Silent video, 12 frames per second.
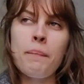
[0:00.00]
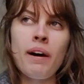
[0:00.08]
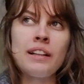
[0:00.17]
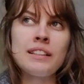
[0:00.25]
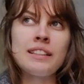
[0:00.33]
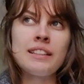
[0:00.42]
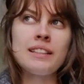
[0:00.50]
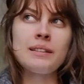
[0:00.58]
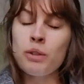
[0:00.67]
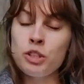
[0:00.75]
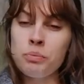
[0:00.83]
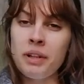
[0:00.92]
but
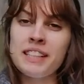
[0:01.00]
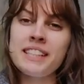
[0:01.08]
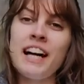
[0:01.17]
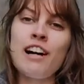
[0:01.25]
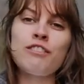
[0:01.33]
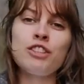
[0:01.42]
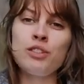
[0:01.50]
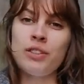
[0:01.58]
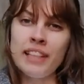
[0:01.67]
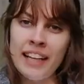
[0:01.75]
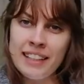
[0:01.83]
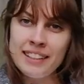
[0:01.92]
pushed myself to
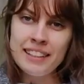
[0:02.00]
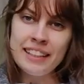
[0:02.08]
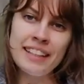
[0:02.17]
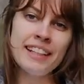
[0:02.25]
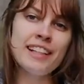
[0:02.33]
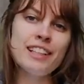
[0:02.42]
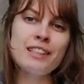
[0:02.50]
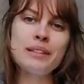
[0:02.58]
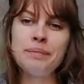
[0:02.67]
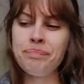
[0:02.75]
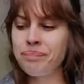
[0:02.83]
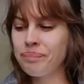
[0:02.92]
get
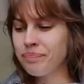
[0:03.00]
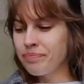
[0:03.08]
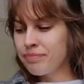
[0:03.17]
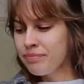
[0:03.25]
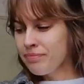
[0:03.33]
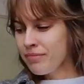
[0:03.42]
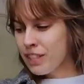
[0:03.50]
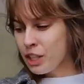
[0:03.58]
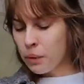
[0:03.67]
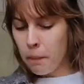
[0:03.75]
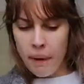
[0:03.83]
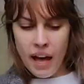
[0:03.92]
here
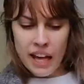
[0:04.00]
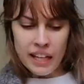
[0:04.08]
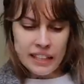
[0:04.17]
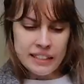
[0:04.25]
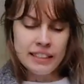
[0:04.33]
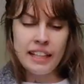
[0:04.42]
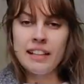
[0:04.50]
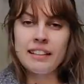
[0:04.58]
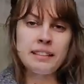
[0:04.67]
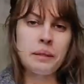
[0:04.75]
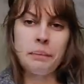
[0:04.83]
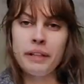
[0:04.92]
to paint, and
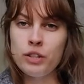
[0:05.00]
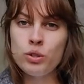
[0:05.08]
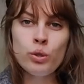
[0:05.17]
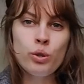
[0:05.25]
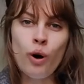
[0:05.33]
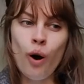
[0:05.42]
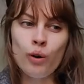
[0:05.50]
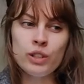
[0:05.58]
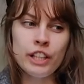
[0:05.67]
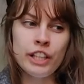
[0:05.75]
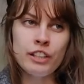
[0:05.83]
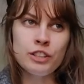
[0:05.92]
it's a bit too cold
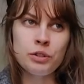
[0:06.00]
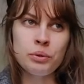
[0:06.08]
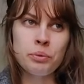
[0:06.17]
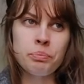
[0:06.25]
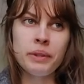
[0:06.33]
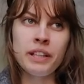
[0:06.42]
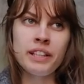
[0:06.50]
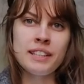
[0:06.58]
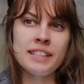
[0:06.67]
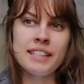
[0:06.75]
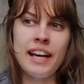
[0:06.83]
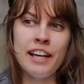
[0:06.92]
here to be
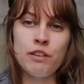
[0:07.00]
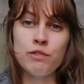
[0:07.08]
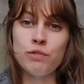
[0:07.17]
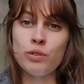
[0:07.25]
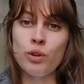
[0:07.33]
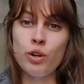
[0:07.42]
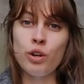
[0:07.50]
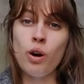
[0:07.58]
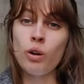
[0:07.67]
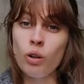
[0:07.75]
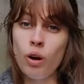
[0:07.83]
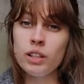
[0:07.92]
staying for
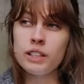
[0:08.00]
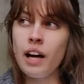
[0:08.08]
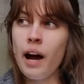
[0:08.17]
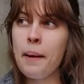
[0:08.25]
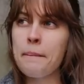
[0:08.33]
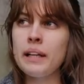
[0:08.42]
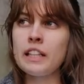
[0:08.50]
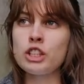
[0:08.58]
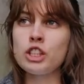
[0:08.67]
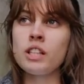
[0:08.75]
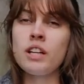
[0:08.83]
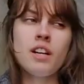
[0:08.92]
a long time
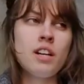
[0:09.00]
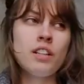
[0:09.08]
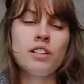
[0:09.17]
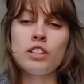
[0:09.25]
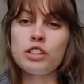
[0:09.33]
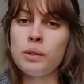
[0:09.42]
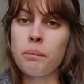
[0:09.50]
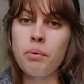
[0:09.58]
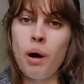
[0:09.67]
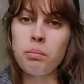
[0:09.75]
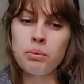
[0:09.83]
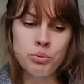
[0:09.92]
because there's some
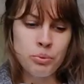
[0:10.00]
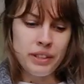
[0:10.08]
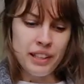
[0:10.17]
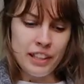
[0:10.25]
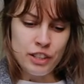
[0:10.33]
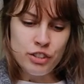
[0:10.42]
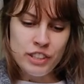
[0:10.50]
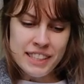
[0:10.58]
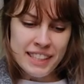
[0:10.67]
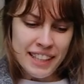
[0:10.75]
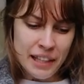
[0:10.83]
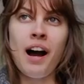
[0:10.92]
problems with
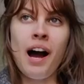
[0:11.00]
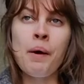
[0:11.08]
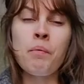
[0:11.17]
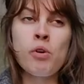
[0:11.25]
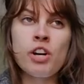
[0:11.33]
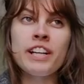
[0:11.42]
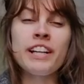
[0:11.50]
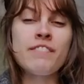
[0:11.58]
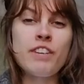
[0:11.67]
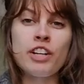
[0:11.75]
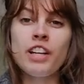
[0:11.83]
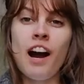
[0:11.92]
electricity. I'm working
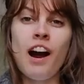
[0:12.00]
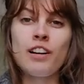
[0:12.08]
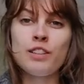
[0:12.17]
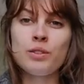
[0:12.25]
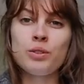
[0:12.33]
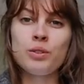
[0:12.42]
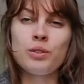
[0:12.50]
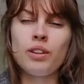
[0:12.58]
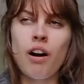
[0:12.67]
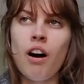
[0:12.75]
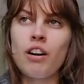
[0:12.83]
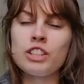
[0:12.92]
very hard to
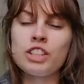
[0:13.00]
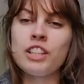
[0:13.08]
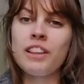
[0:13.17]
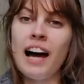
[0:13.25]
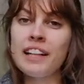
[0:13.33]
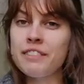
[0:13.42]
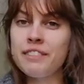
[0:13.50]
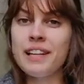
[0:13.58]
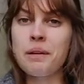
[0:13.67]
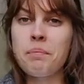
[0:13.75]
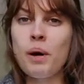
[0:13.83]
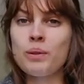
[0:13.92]
launch
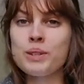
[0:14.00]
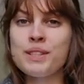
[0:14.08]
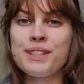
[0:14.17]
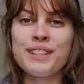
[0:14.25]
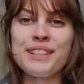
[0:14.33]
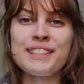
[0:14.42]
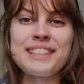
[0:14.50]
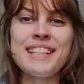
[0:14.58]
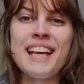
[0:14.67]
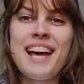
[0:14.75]
Latvian posters,